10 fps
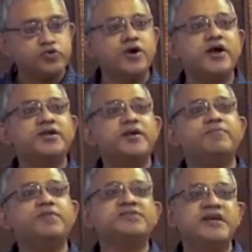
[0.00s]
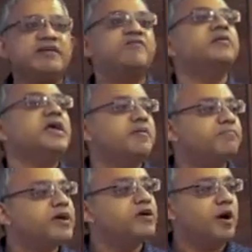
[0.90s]
Chora temples that never
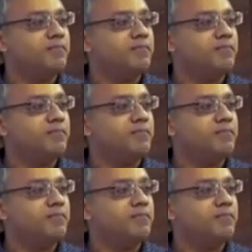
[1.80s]
became big